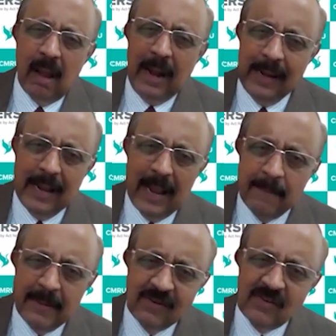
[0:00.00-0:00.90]
and
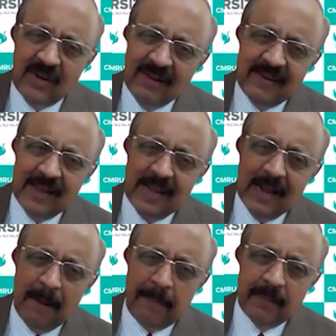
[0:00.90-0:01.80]
a ministry is
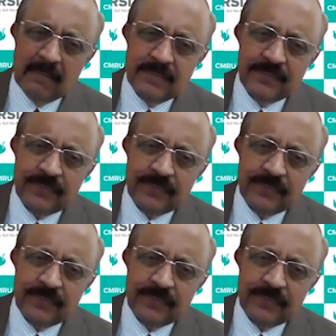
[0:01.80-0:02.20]
taking up